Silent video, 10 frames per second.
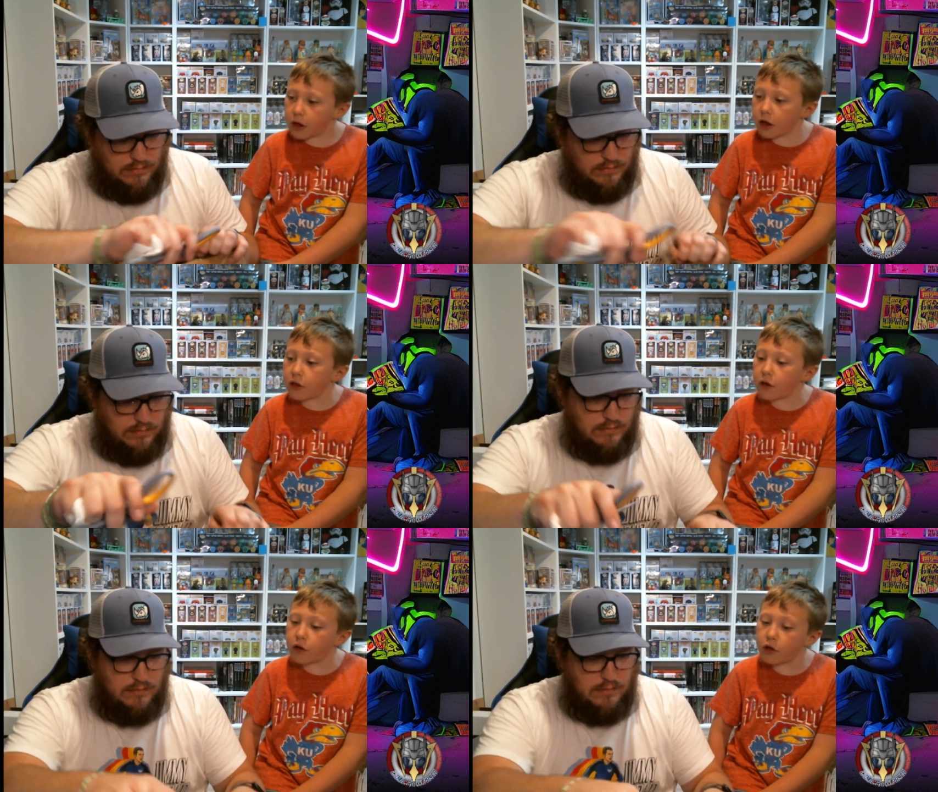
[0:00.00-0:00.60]
Speaker 1: Is,
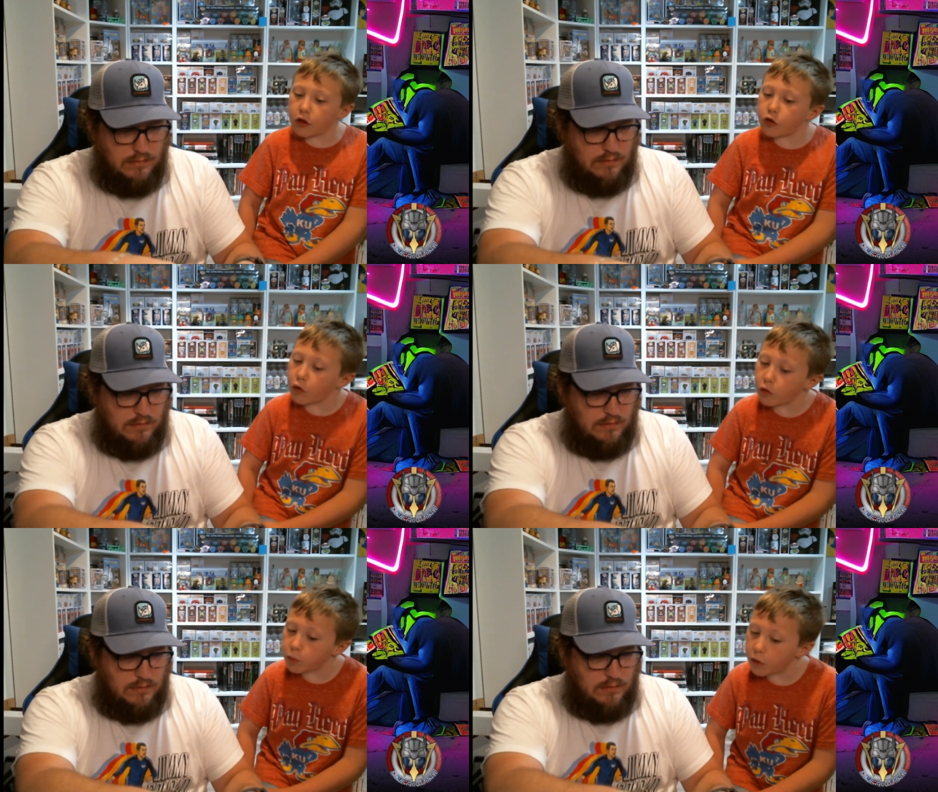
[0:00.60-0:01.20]
is this
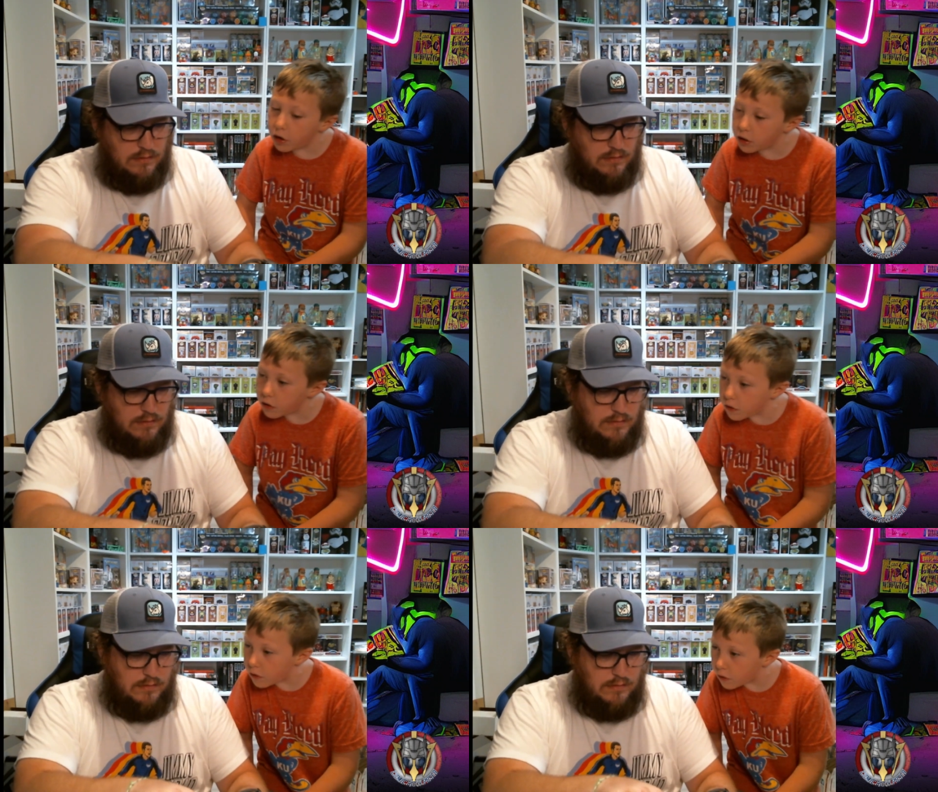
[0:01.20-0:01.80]
your
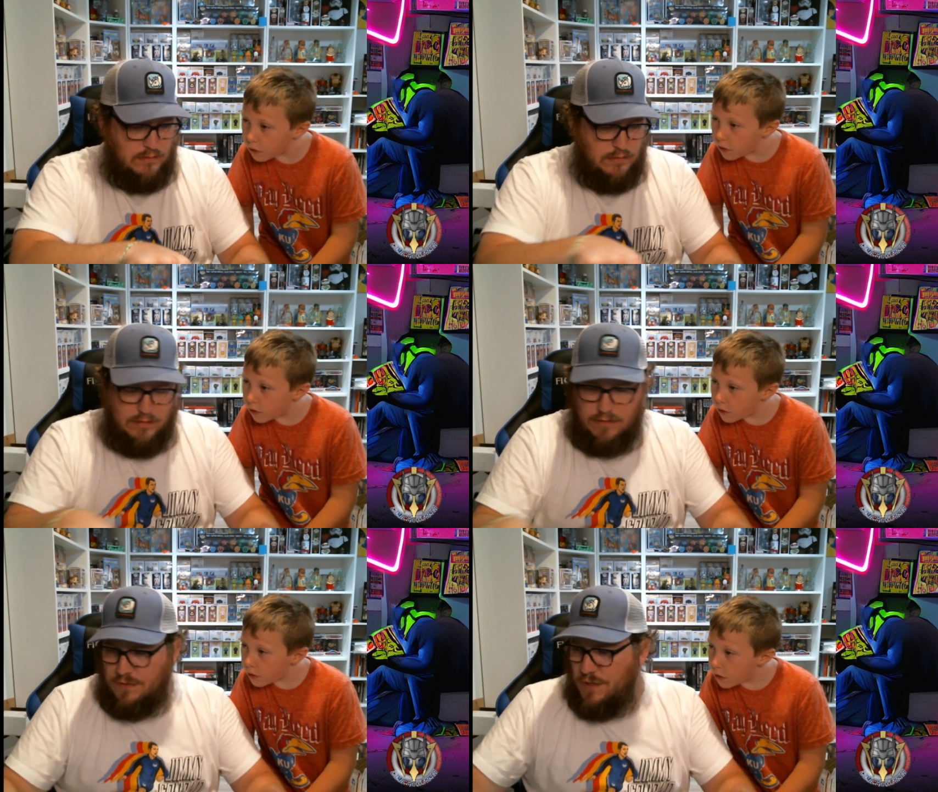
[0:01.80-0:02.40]
box?
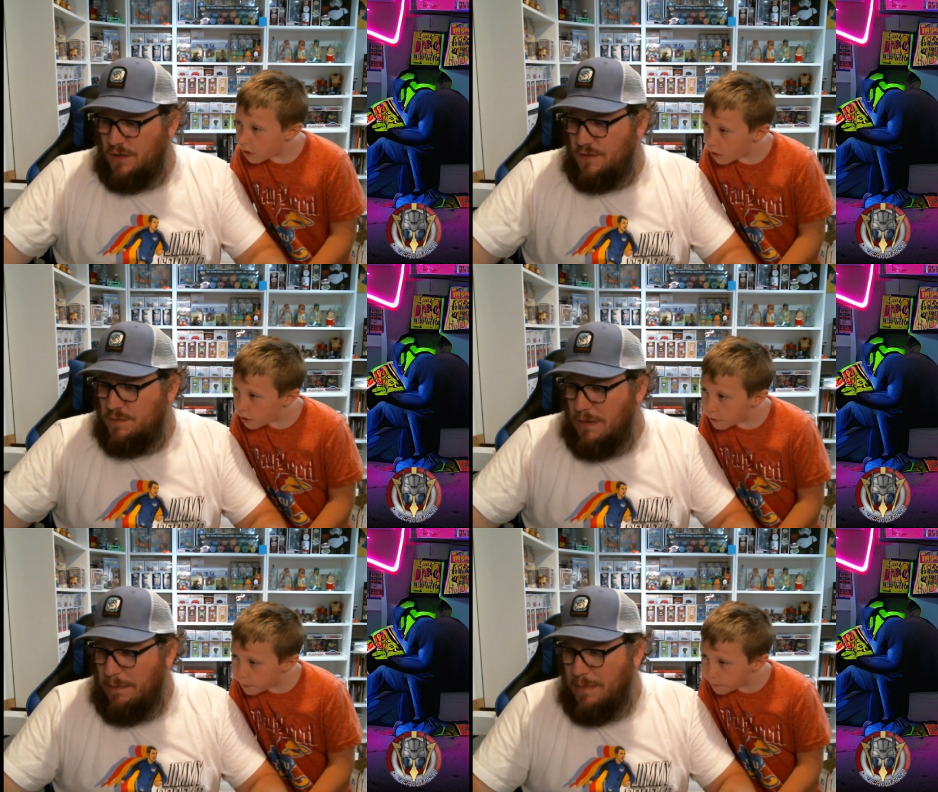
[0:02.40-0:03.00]
Speaker 2: So here's
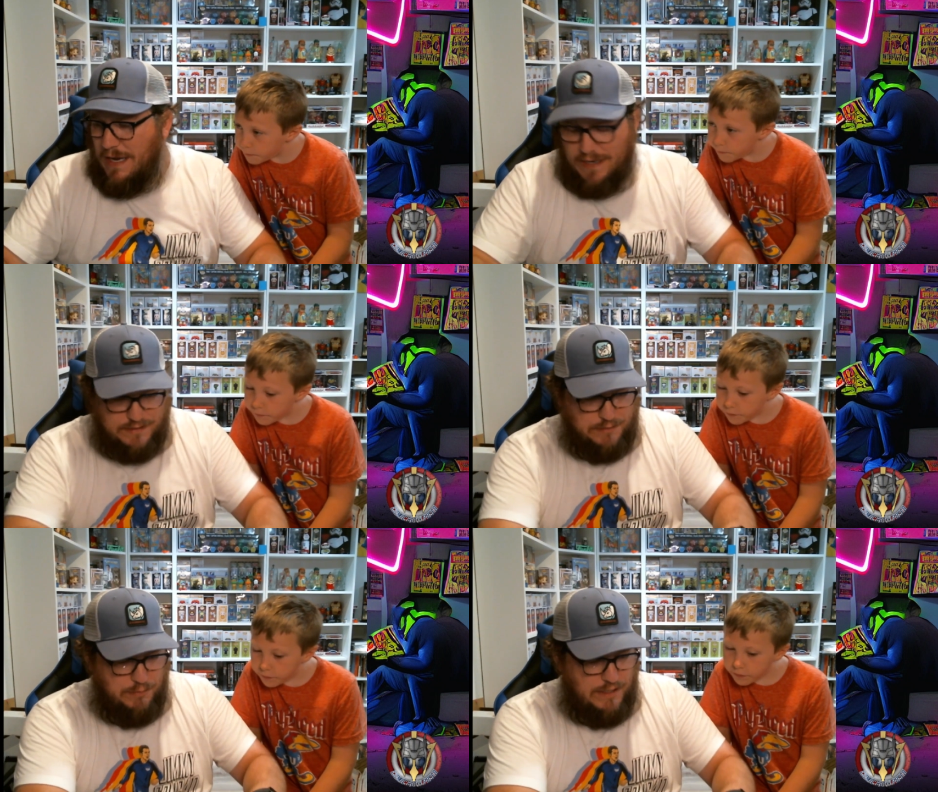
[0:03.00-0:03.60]
my
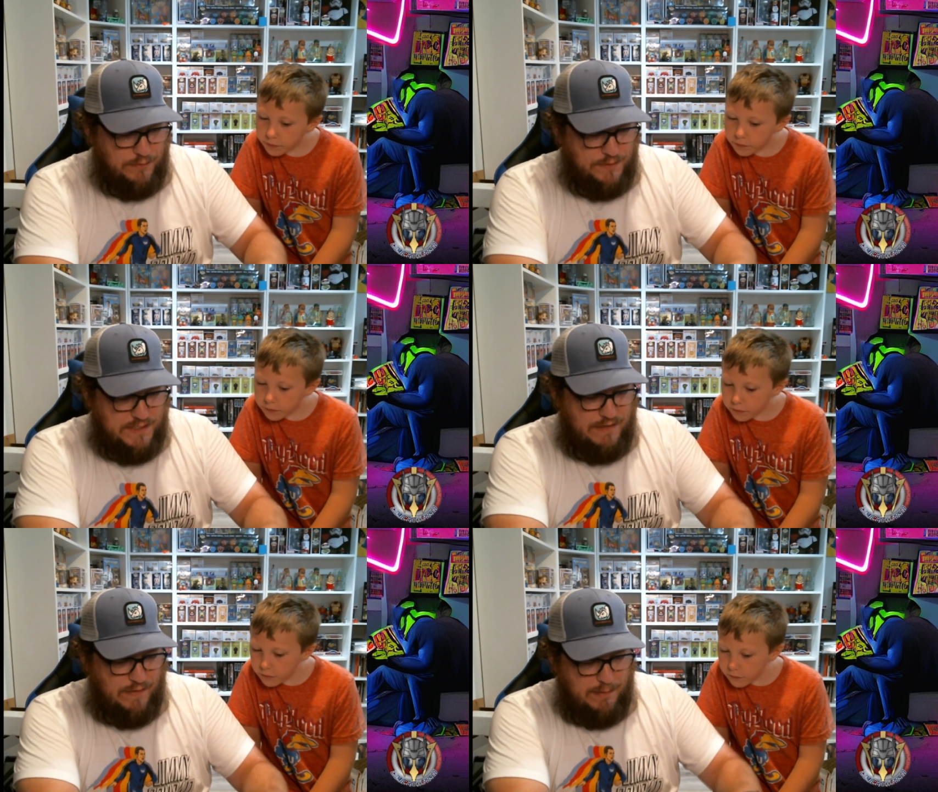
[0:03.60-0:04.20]
box. We'll
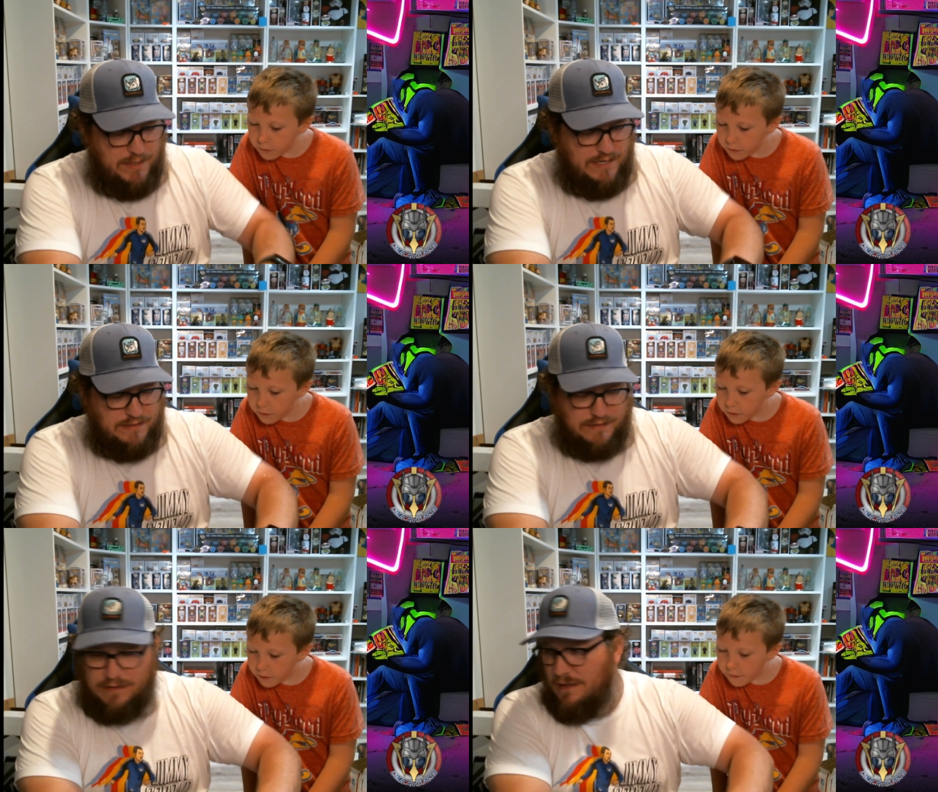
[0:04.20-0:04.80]
see if I
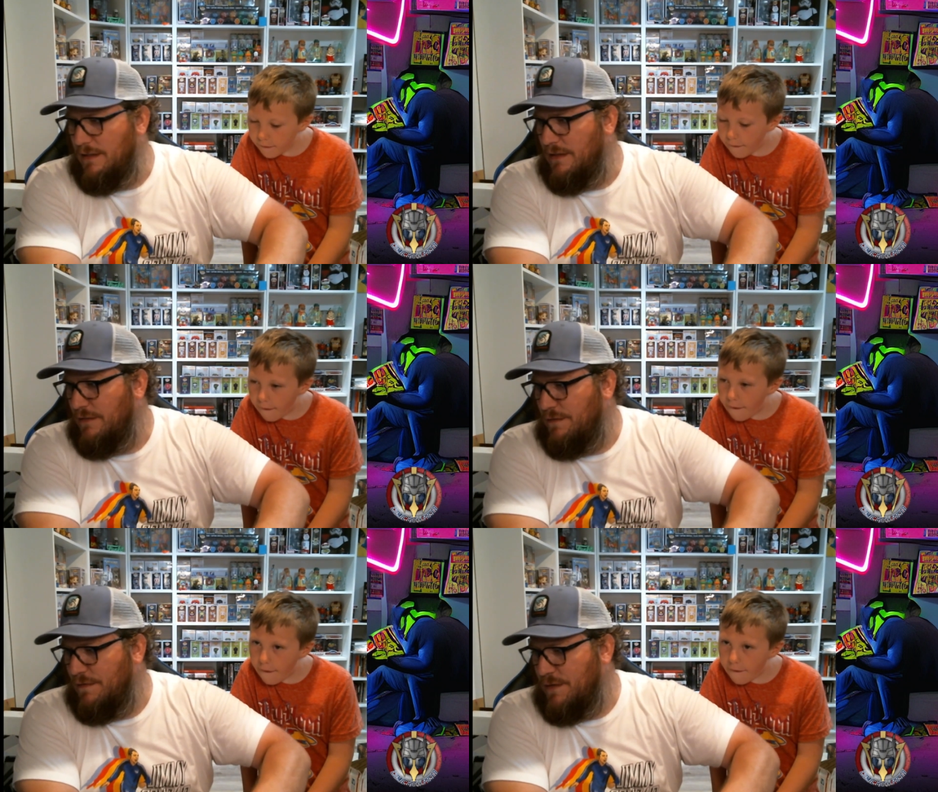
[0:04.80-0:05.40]
beat
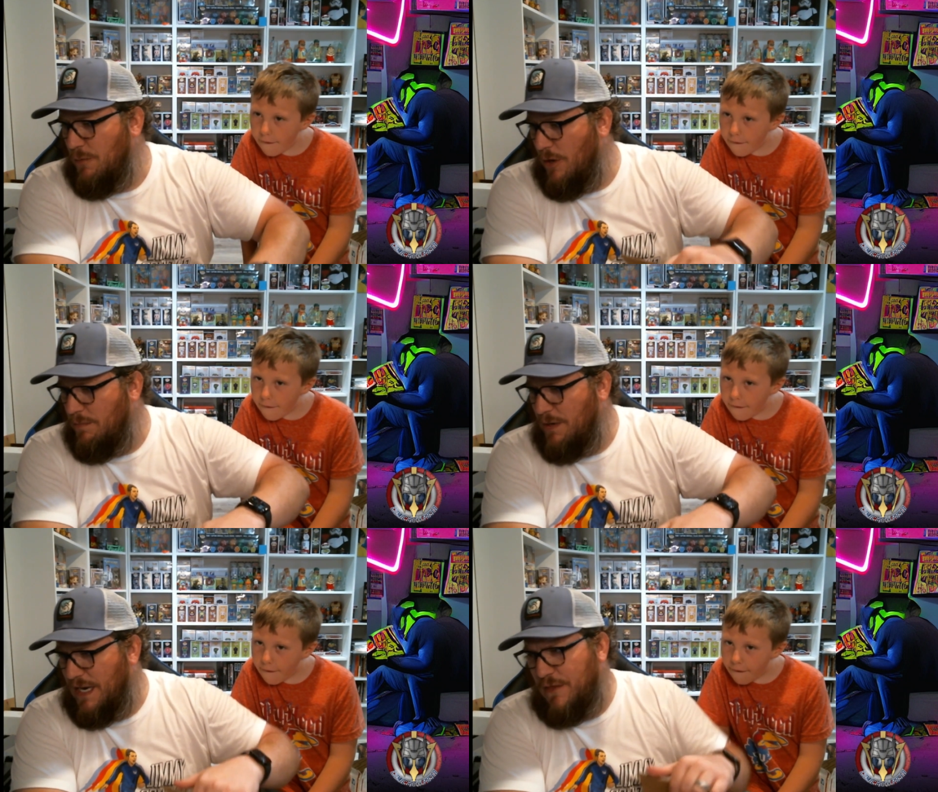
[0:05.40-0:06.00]
51,
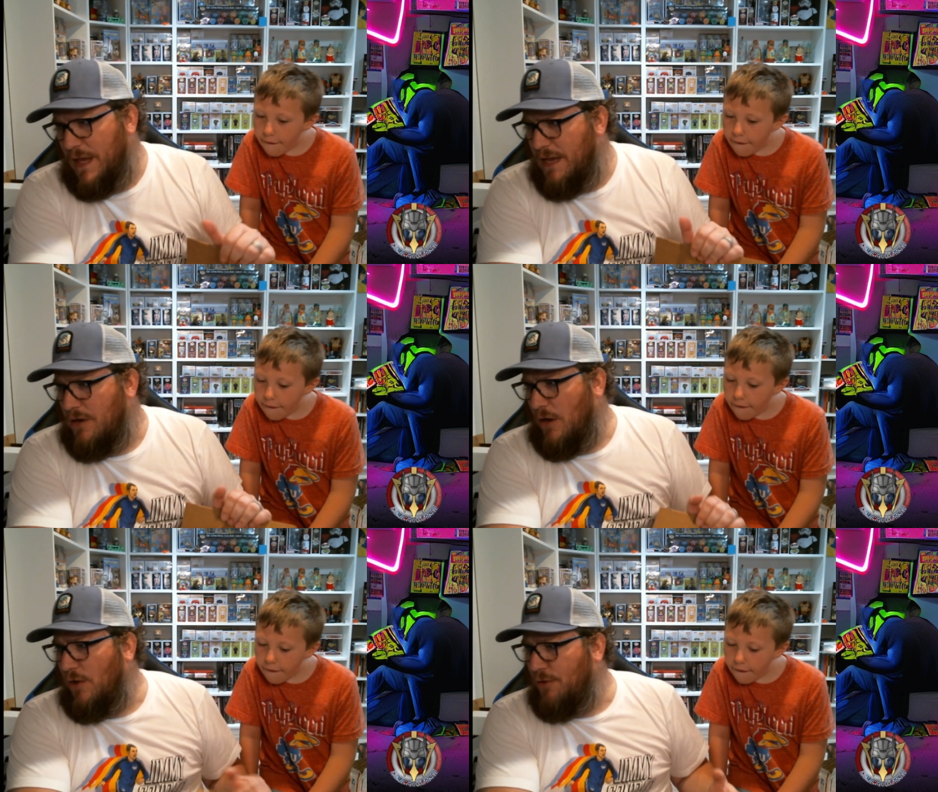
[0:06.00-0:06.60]
but I think
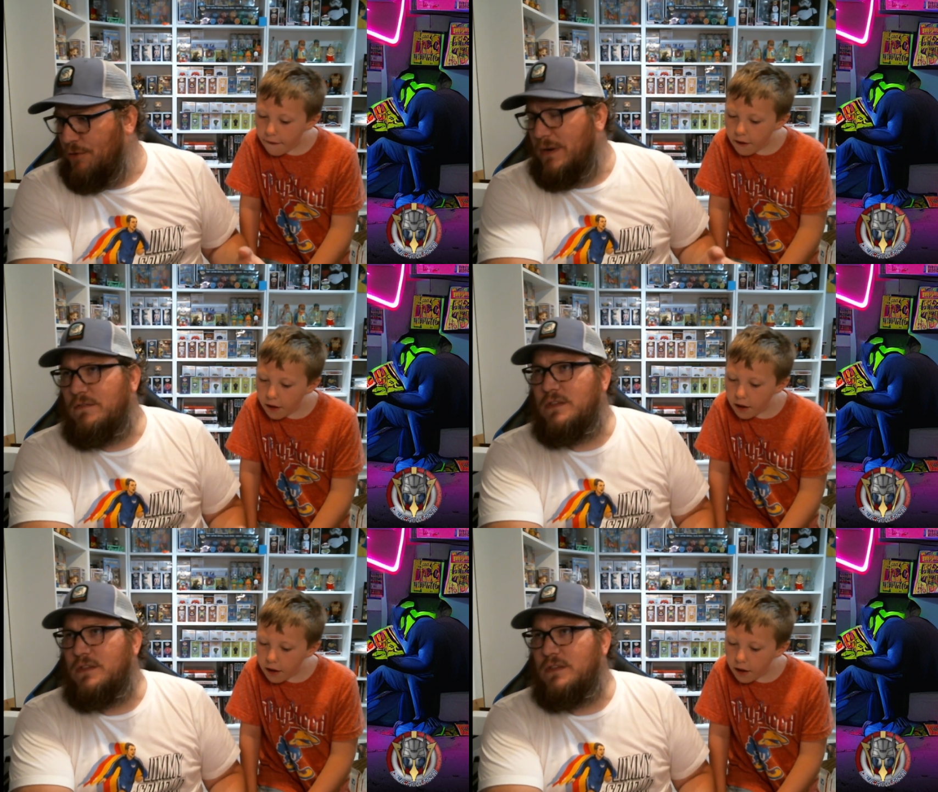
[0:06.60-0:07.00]
all three of